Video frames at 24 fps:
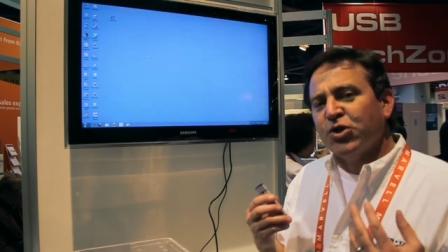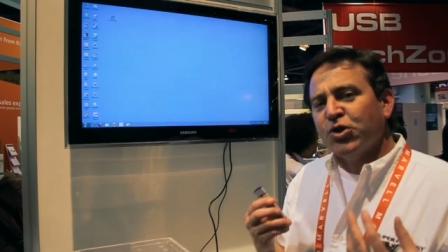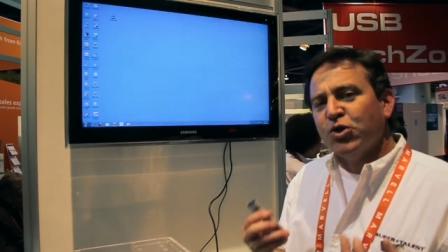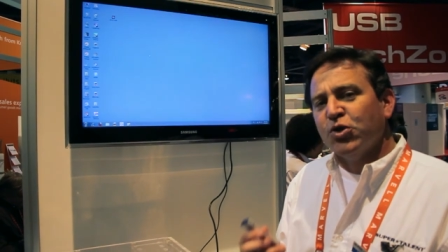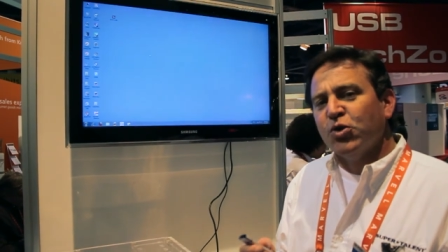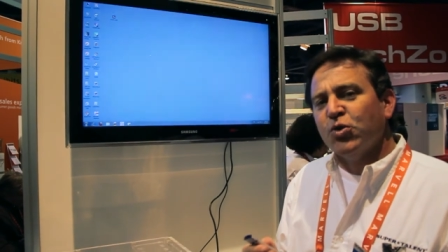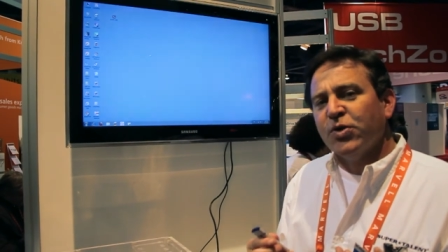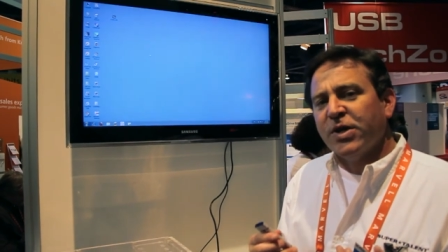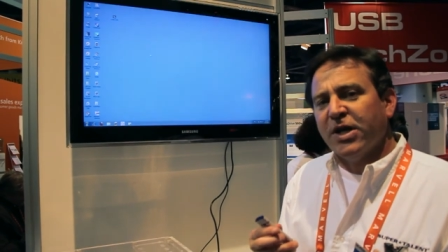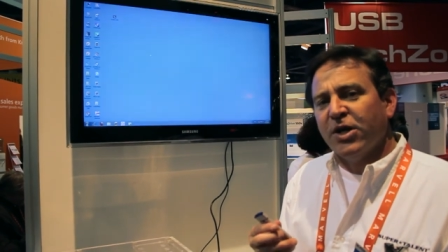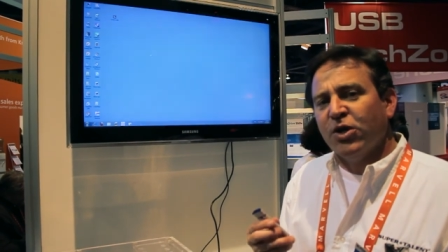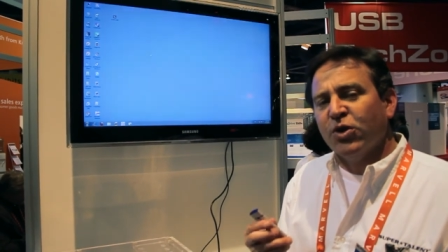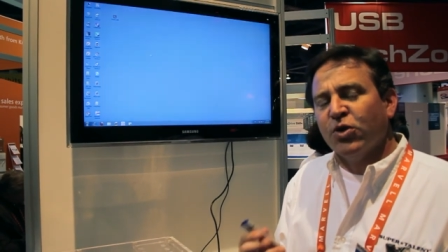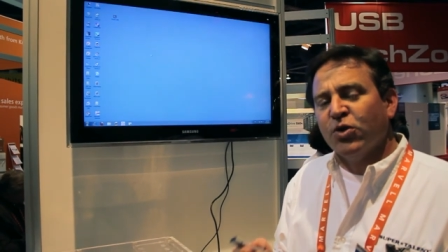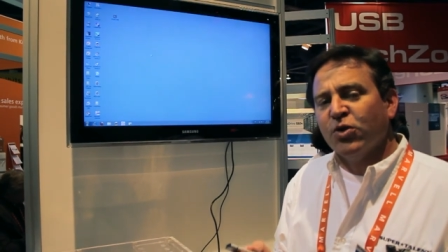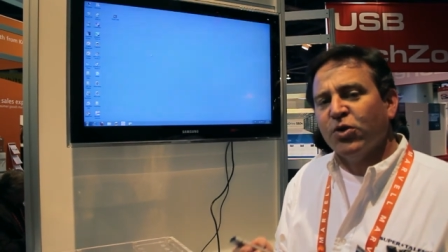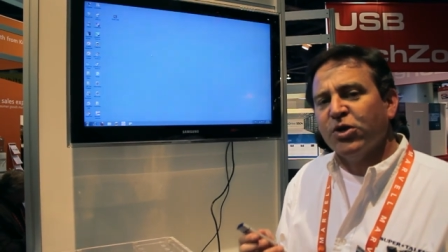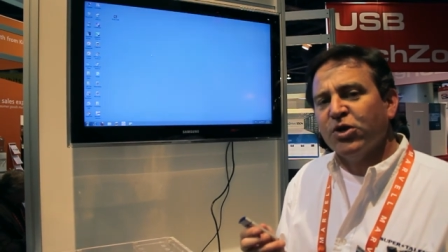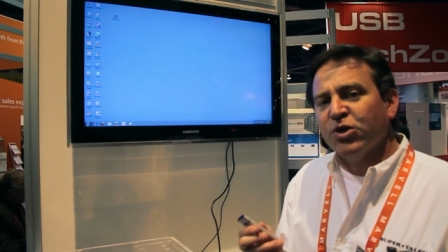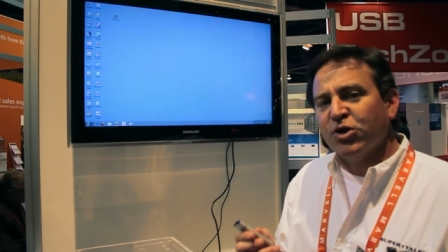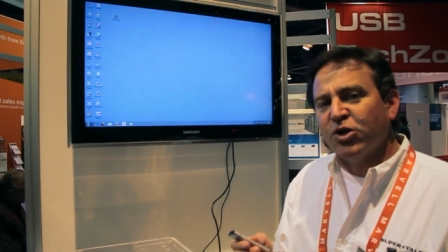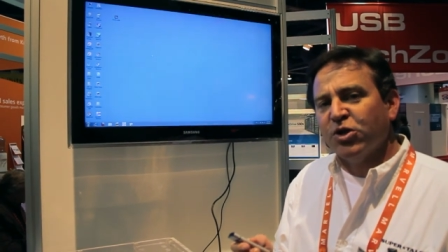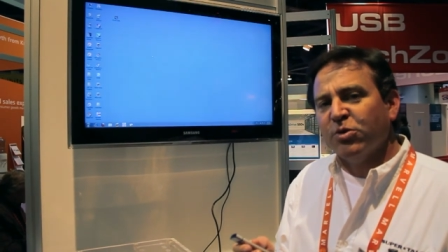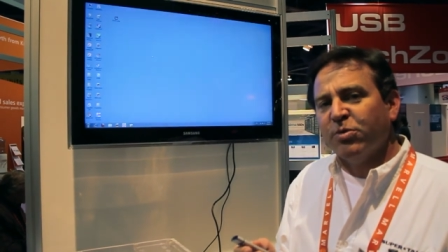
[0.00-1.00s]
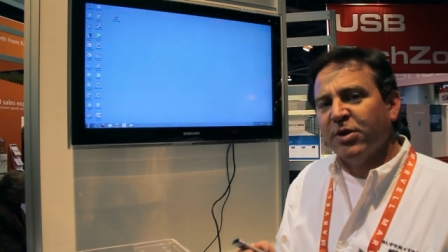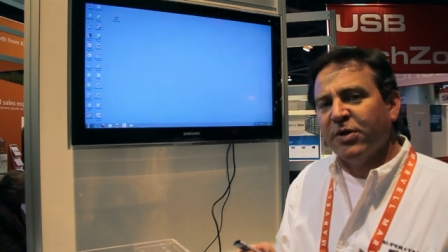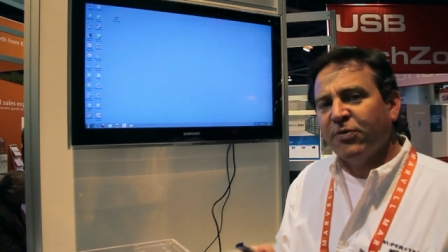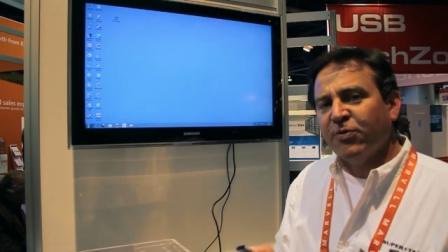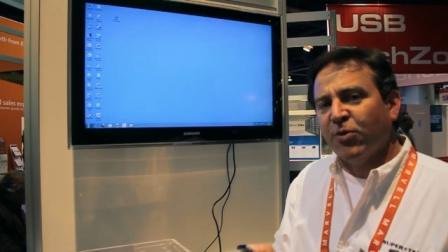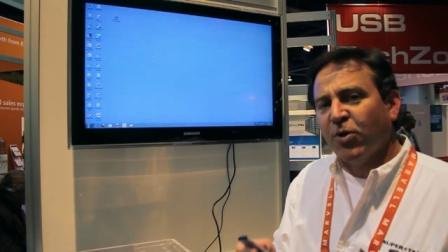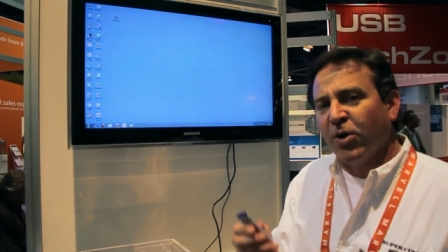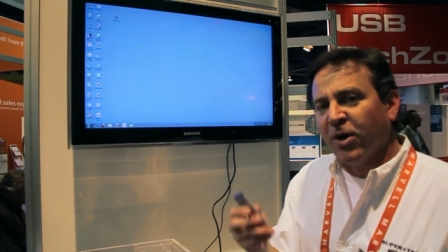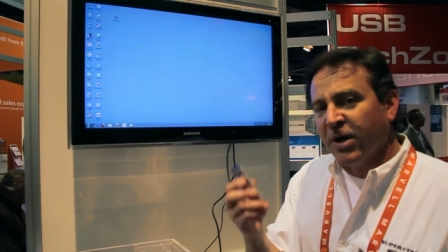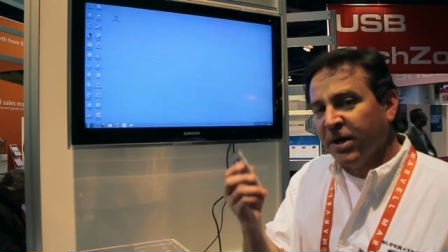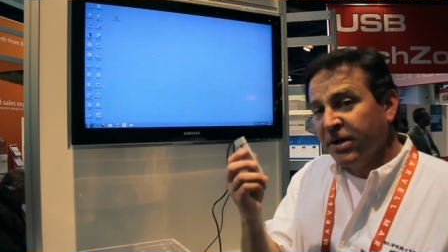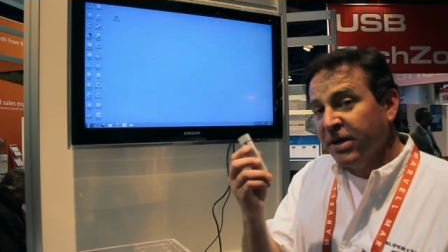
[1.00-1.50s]
do that you couldn't do
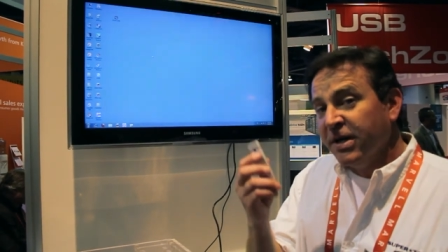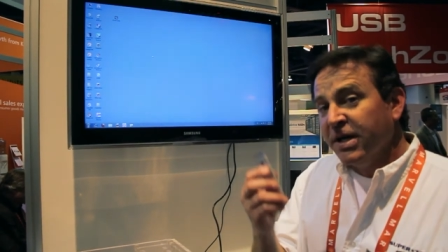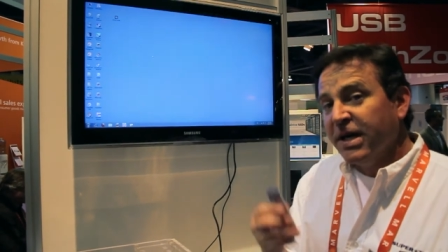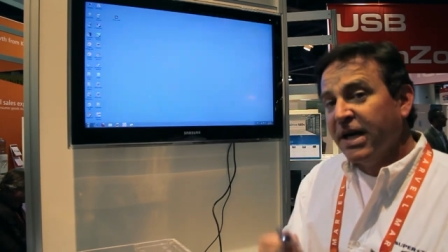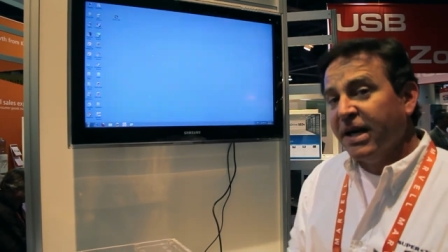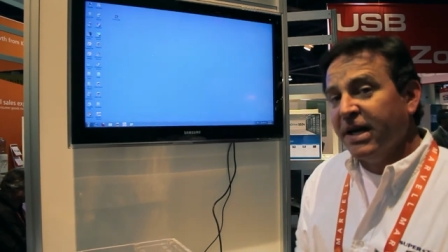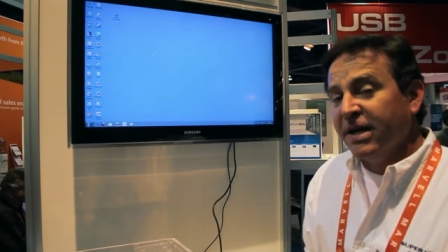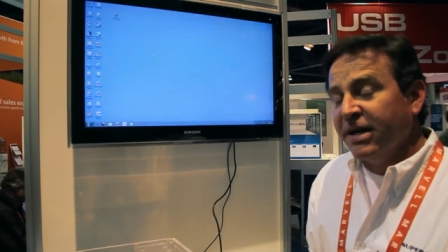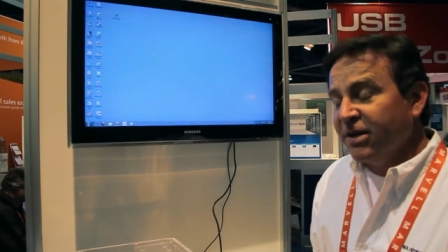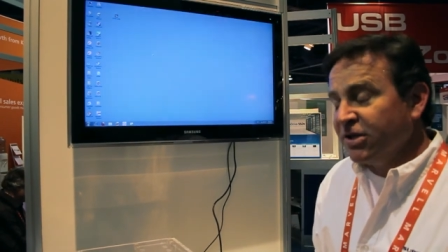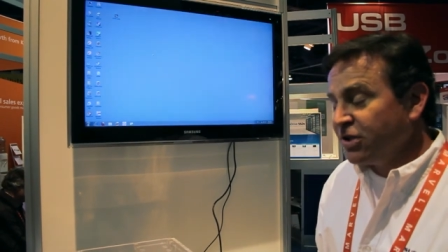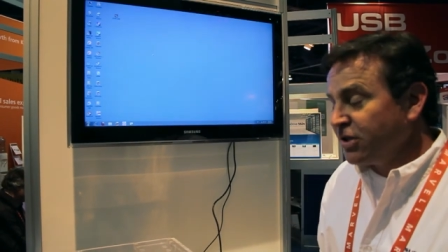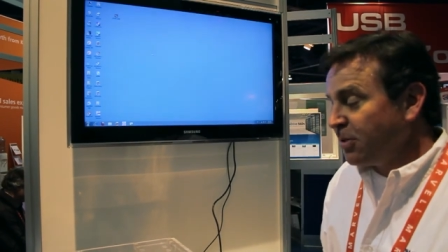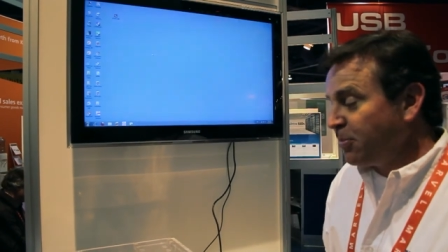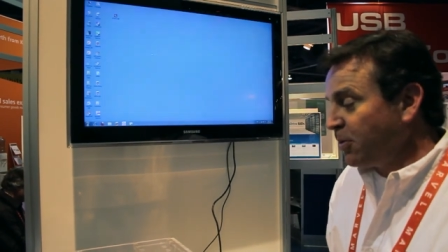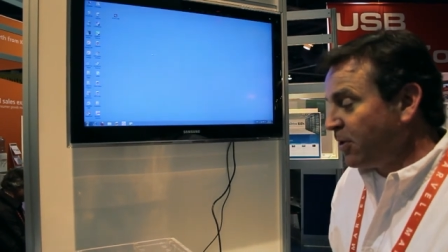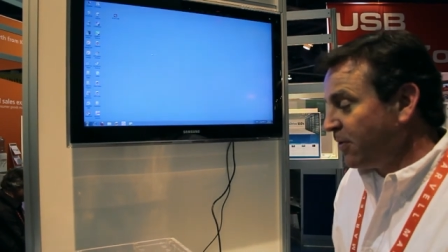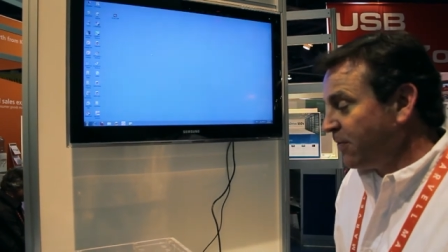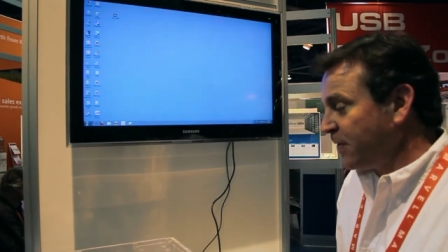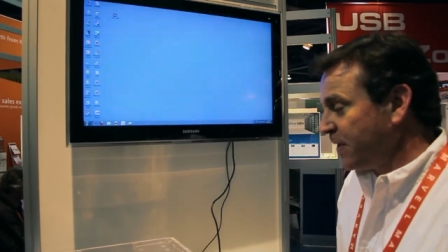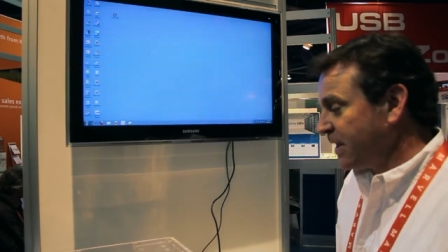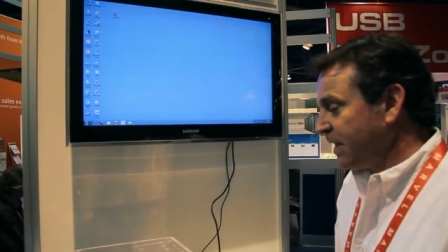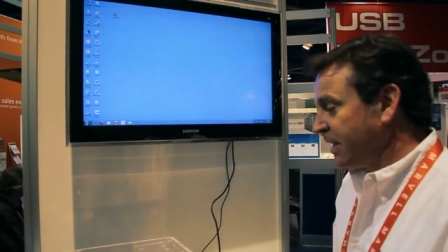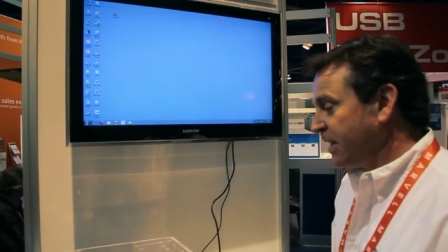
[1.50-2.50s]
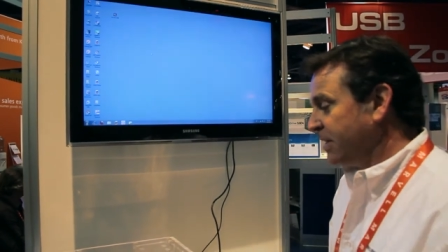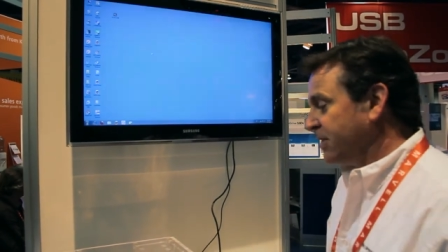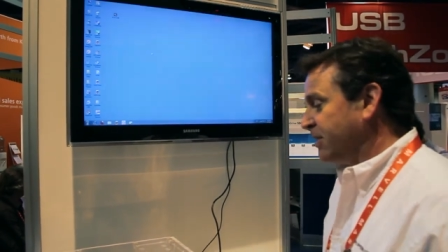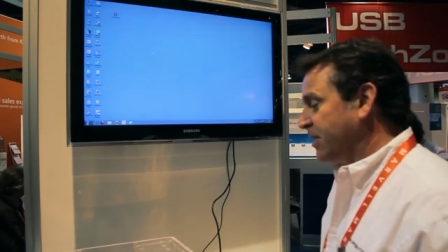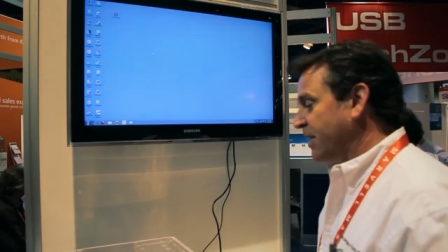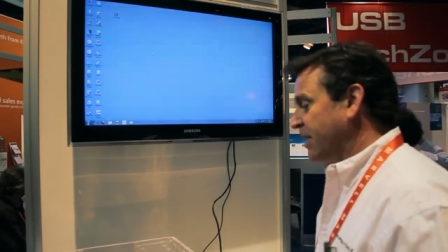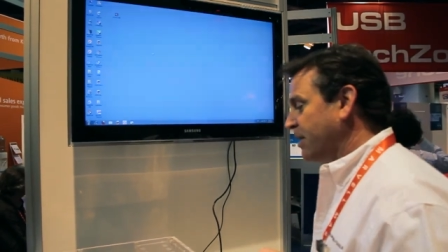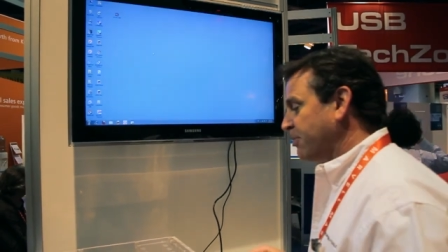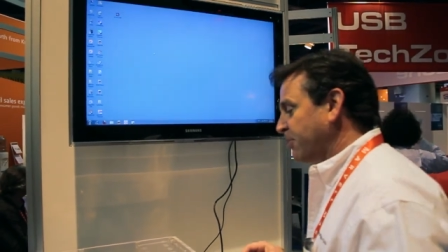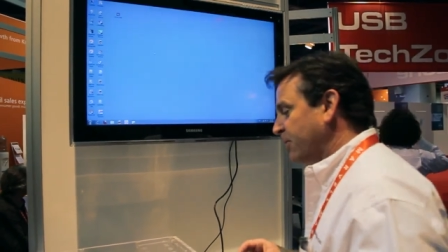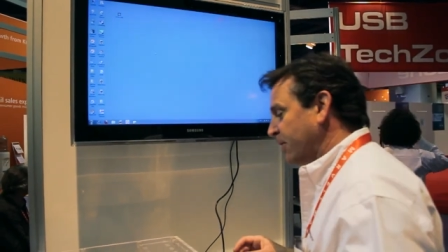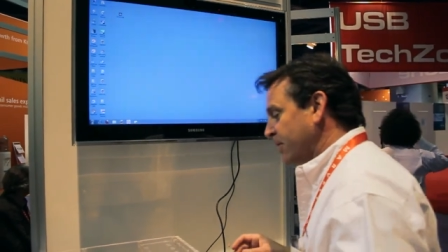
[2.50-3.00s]
before? And here's a perfect example.